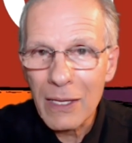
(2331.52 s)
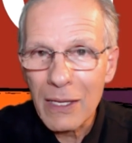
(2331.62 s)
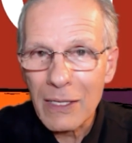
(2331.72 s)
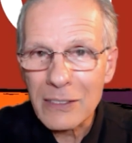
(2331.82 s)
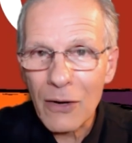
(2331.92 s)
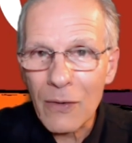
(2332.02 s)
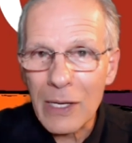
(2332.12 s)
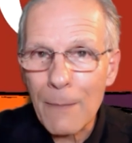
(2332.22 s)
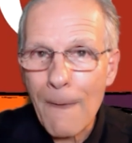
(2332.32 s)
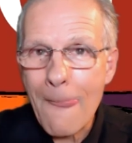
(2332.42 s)
He's
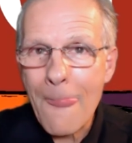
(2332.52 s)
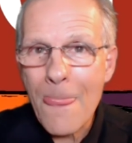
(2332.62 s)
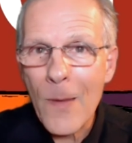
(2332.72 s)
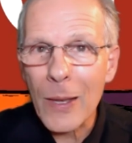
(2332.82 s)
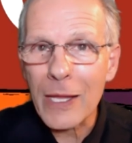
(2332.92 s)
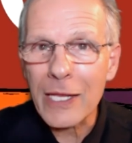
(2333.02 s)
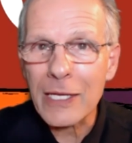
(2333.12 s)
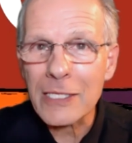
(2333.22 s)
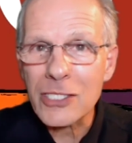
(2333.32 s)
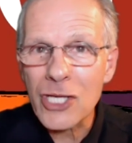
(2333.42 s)
already
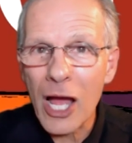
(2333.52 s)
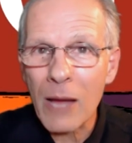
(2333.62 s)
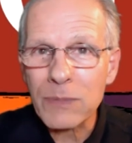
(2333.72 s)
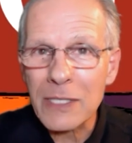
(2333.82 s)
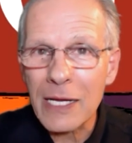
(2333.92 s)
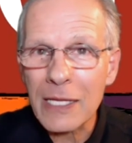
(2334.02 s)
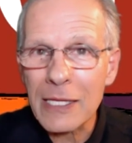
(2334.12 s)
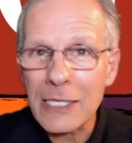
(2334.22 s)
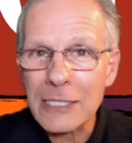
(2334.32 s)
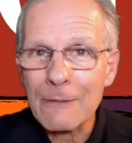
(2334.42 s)
licking his chops like
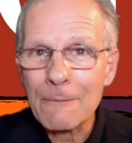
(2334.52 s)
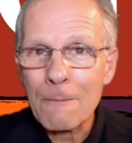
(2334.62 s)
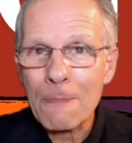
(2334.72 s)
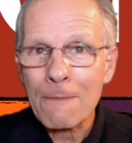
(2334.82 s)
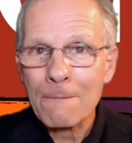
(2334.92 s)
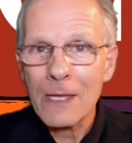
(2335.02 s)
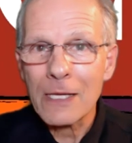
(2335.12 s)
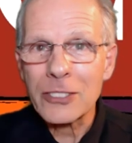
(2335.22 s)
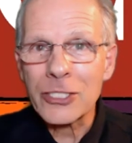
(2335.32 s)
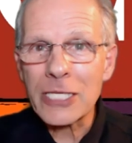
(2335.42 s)
this.
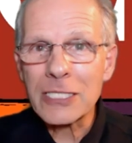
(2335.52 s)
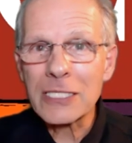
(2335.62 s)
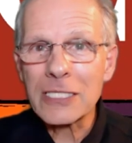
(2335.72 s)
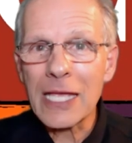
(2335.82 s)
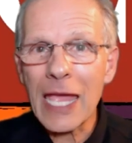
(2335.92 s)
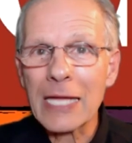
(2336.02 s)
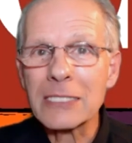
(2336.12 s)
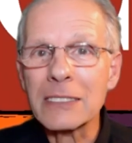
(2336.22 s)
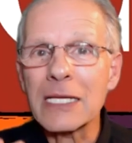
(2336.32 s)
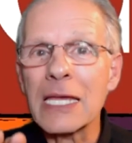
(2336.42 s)
Just as the
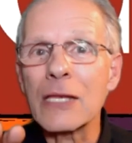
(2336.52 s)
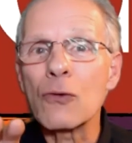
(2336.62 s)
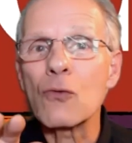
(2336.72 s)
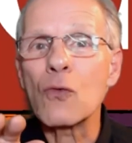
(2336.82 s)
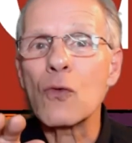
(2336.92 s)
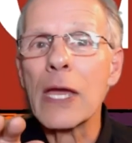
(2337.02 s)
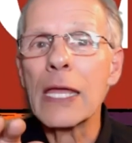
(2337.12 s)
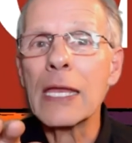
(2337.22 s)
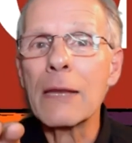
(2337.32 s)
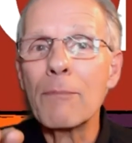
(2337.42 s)
cat's getting
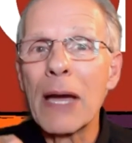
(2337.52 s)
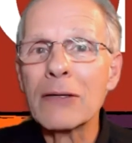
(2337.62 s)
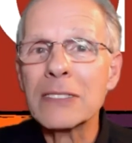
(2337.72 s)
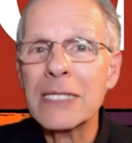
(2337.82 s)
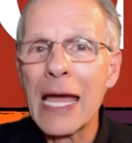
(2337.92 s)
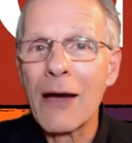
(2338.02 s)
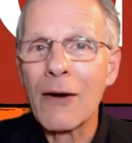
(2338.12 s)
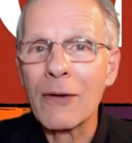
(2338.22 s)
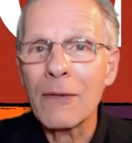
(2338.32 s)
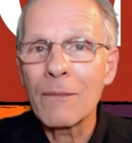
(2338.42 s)
ready to pounce
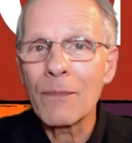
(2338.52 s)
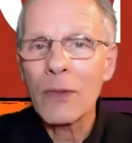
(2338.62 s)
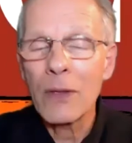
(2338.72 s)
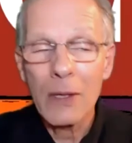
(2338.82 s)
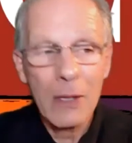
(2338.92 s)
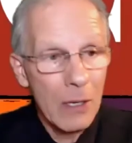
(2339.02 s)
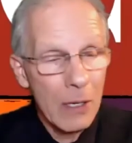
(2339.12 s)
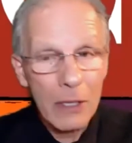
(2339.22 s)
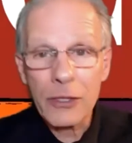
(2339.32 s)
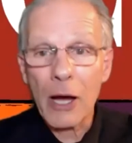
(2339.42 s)
down,
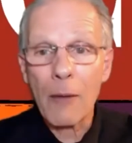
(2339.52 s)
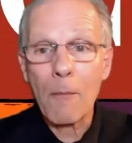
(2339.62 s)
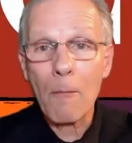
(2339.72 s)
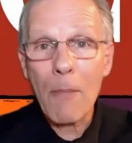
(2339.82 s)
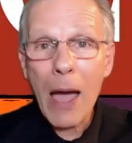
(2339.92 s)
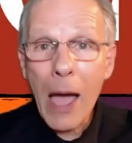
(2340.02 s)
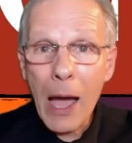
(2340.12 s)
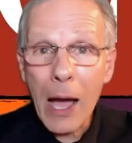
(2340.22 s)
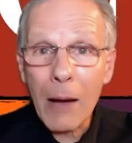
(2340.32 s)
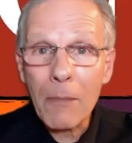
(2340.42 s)
the
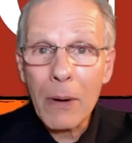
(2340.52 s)
mom